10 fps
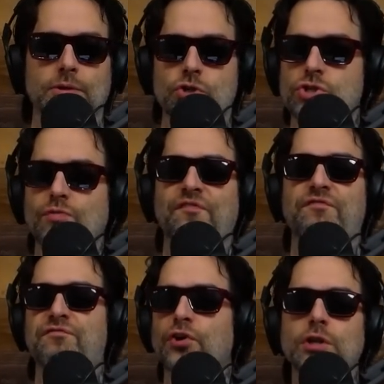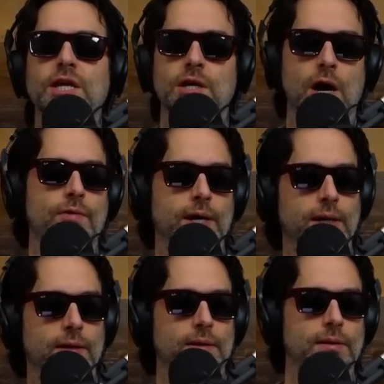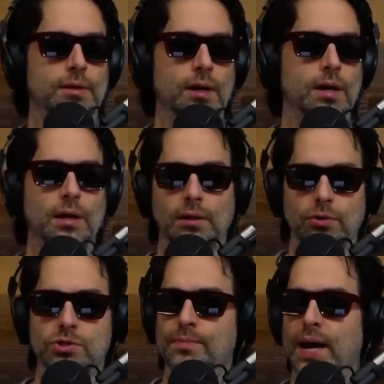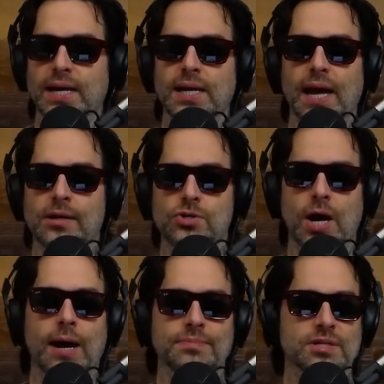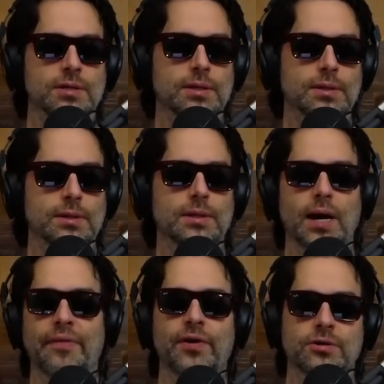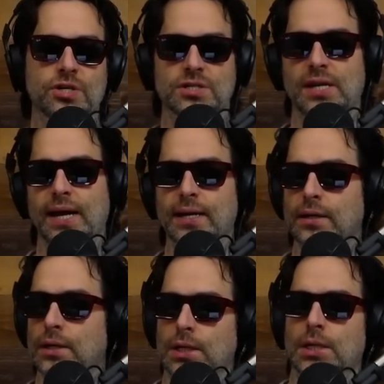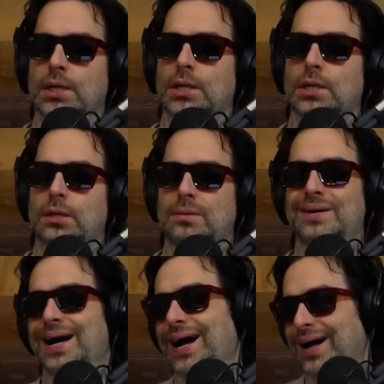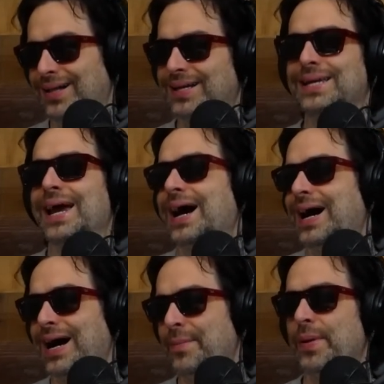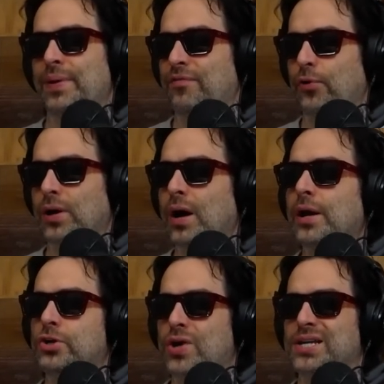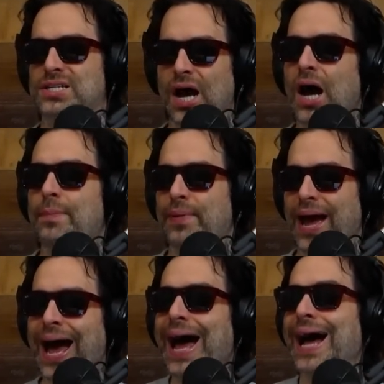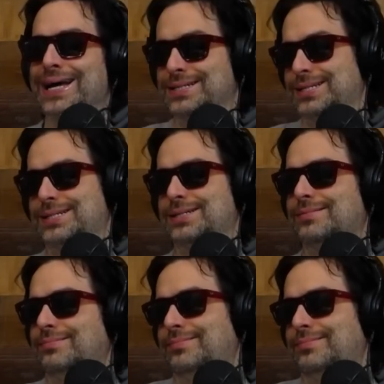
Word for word: just fully knowing they're going to lose money and jobs. And they're just like, well, yeah, I mean, but if we're going to dress up as